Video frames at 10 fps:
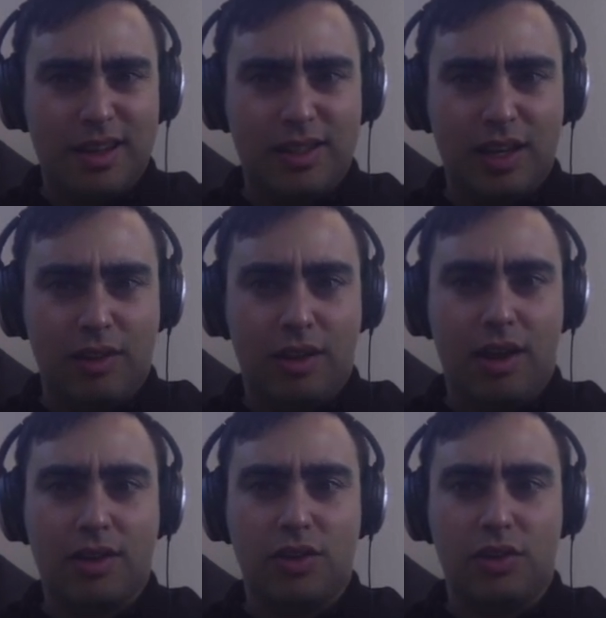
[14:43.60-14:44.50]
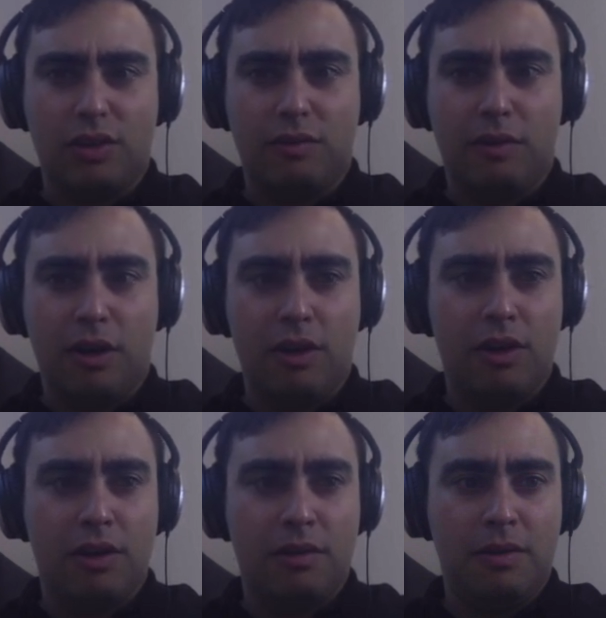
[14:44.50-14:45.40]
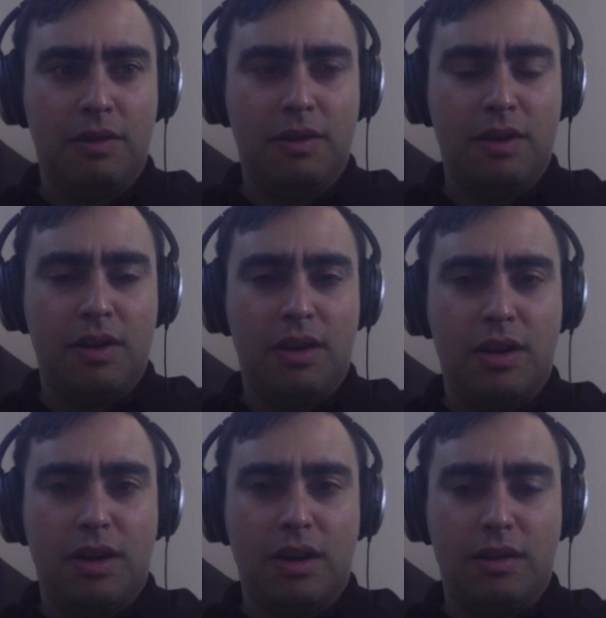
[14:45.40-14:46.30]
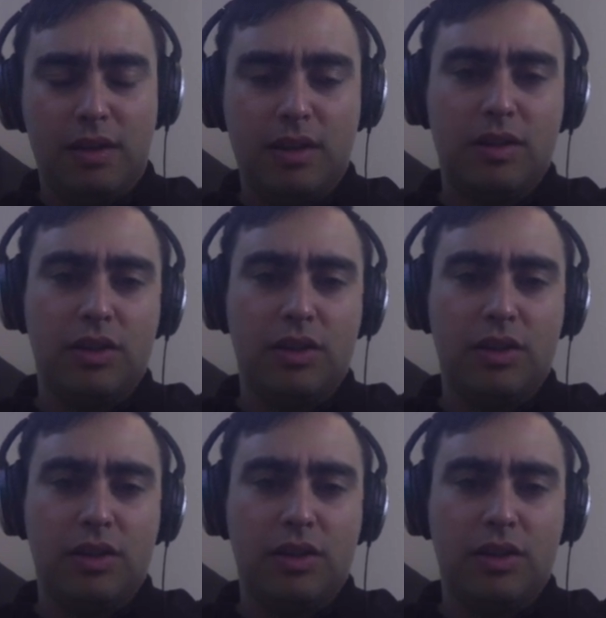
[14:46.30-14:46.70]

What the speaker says: Tail logs using follow. That's